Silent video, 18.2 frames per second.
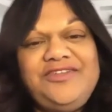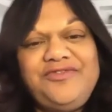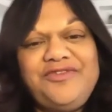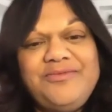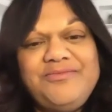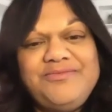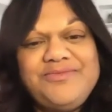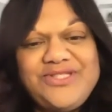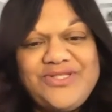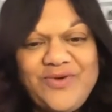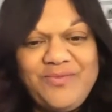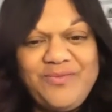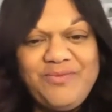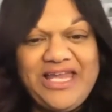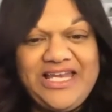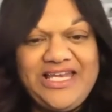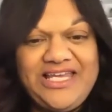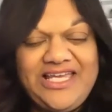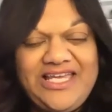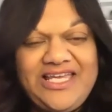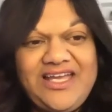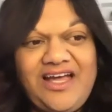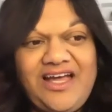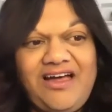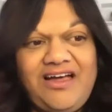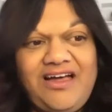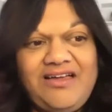from so many
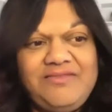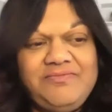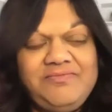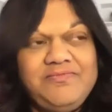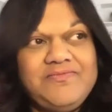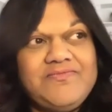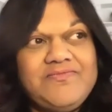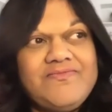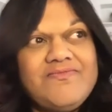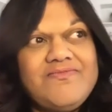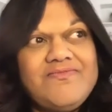um,